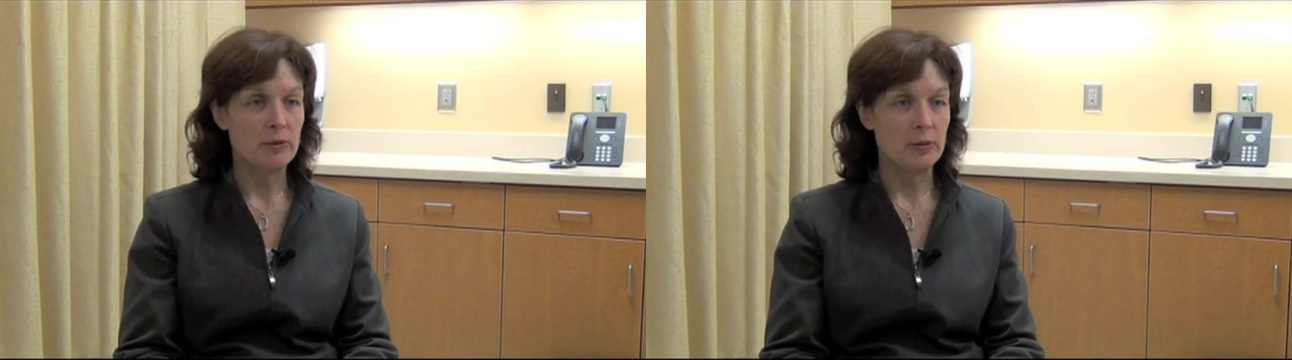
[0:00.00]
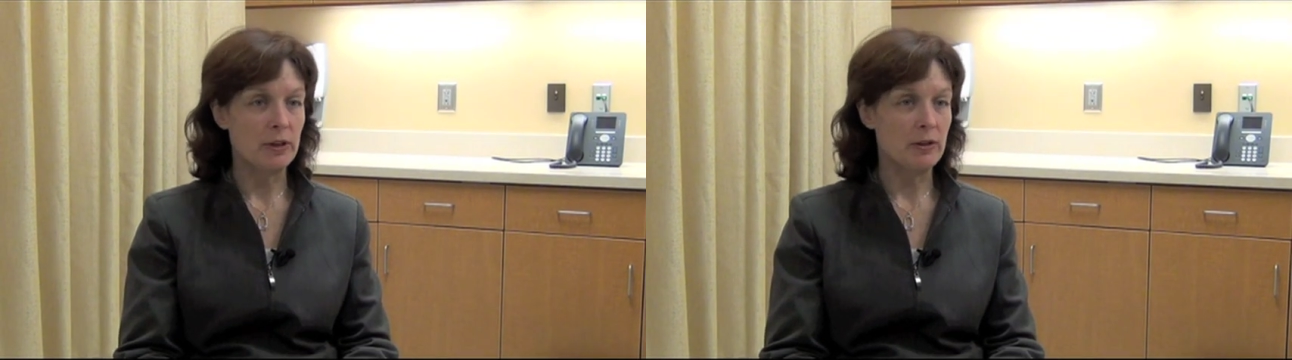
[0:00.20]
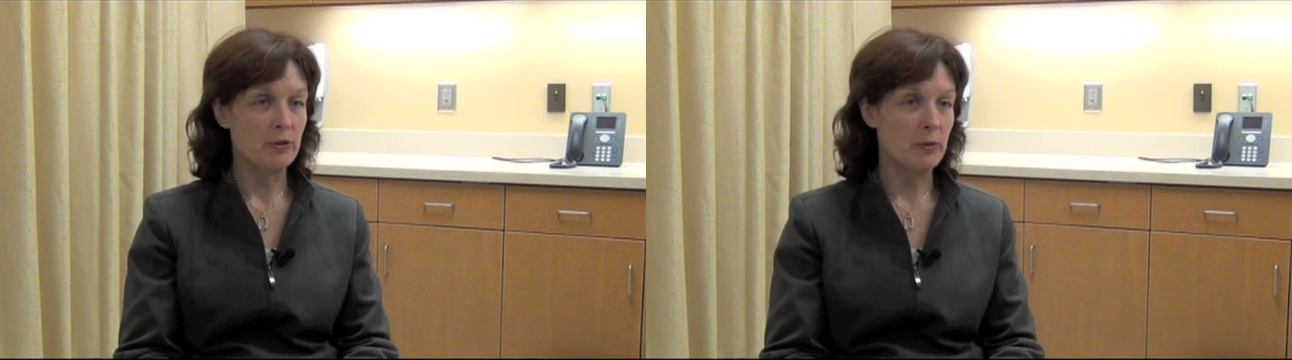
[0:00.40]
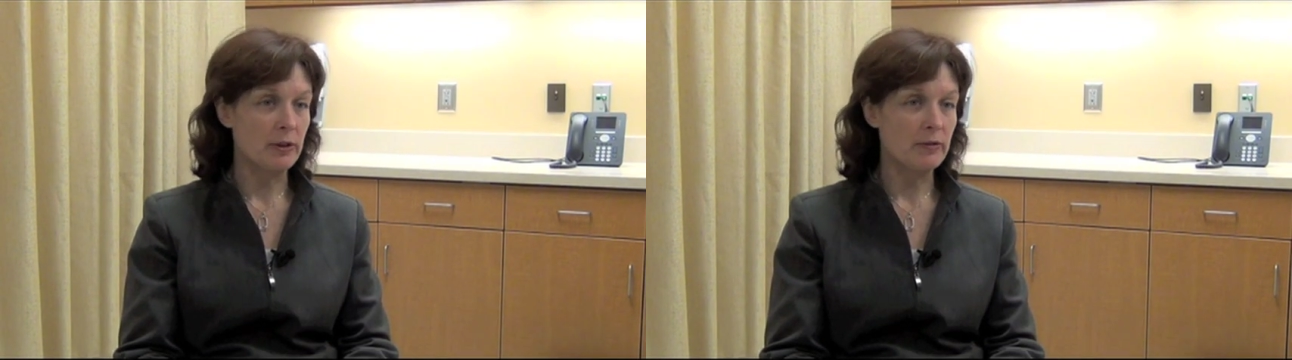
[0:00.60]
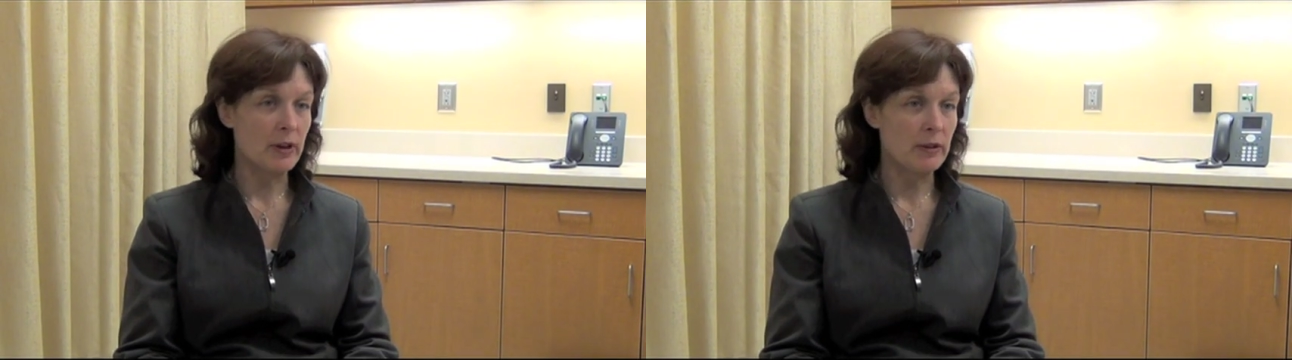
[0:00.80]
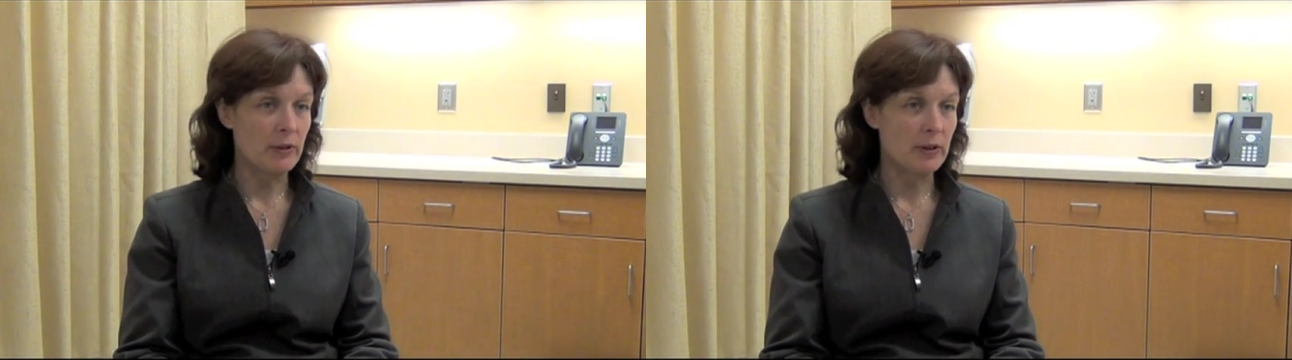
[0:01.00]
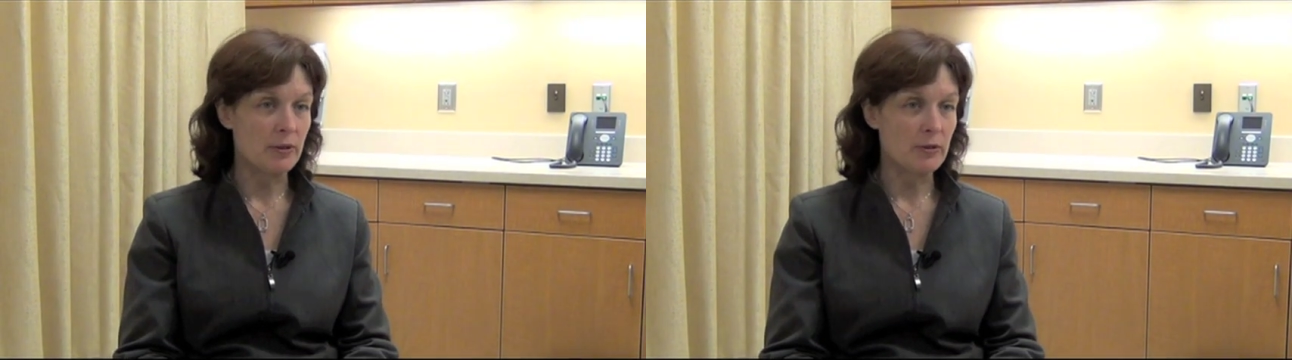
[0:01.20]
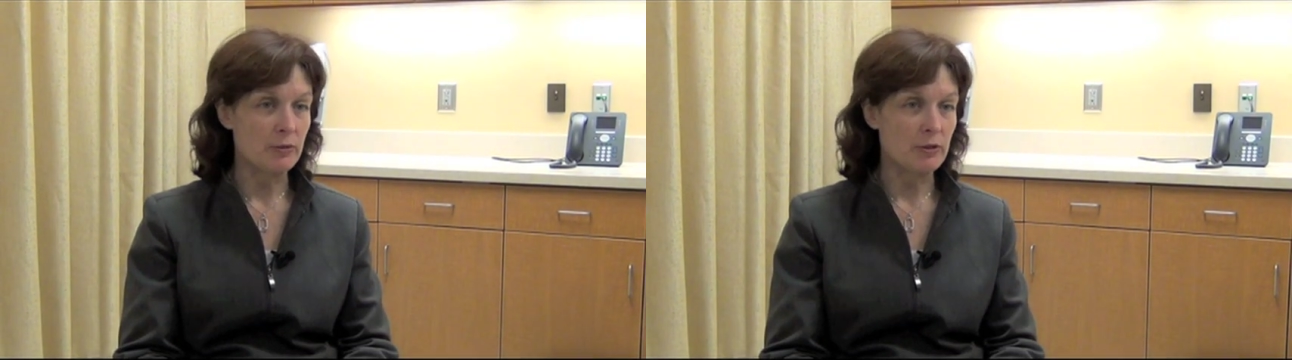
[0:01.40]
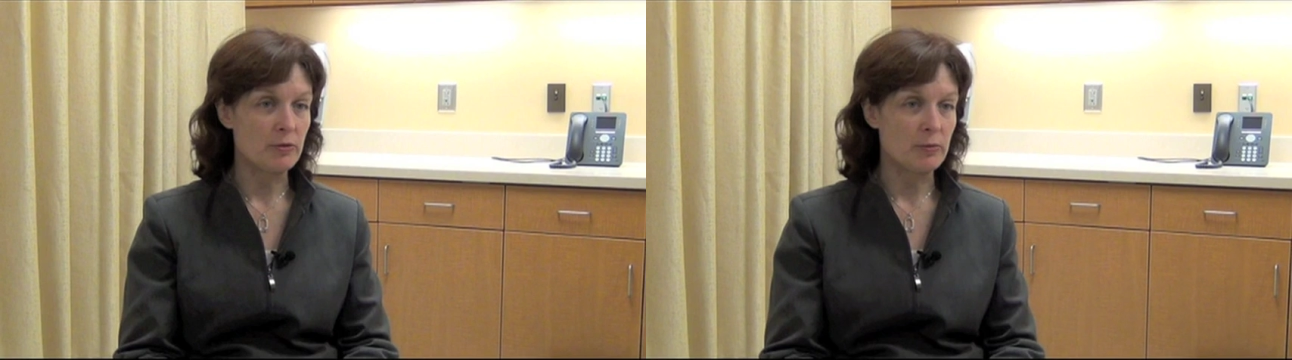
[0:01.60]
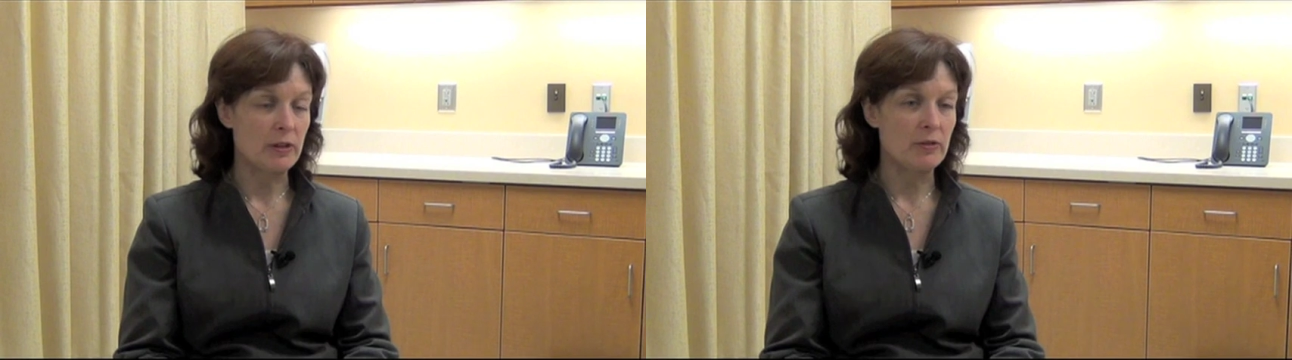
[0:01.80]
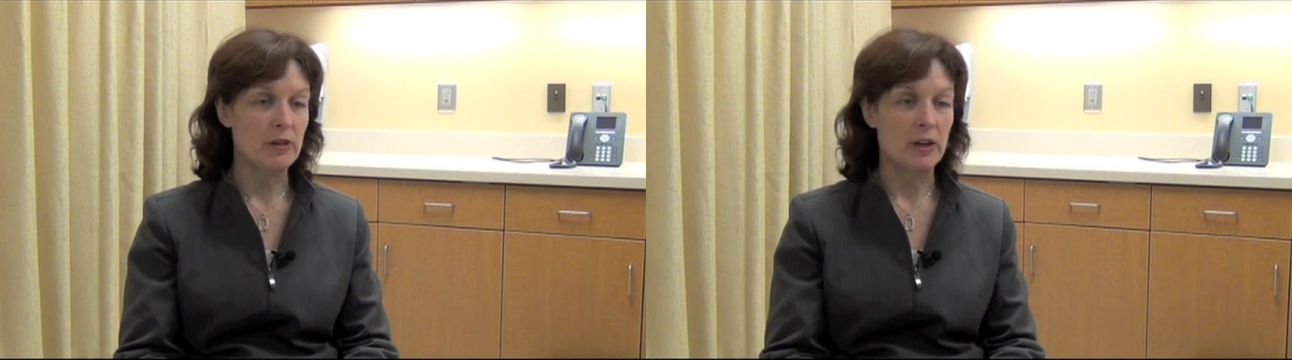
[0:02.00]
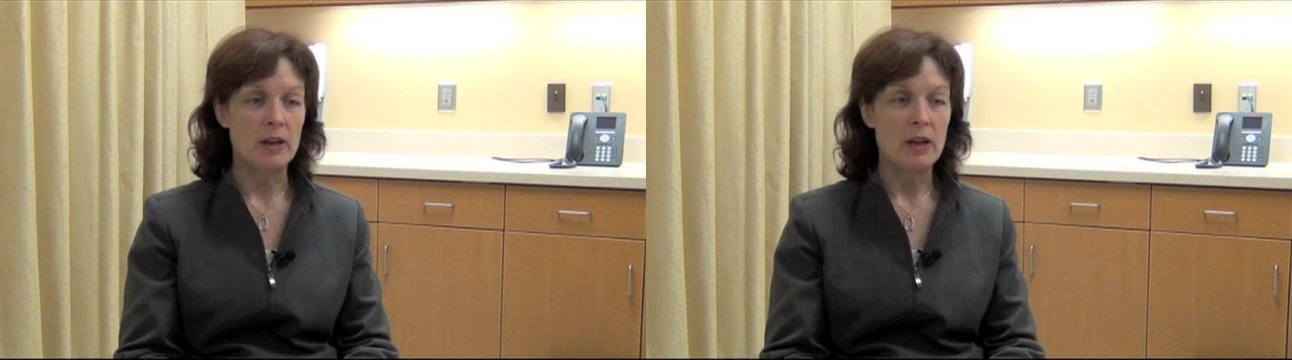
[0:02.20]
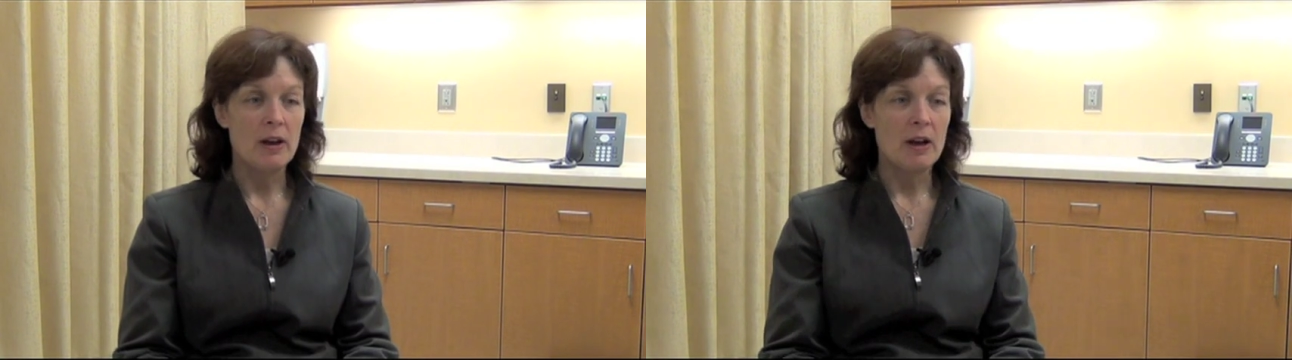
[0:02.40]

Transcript: twenty to twenty-five years, which means that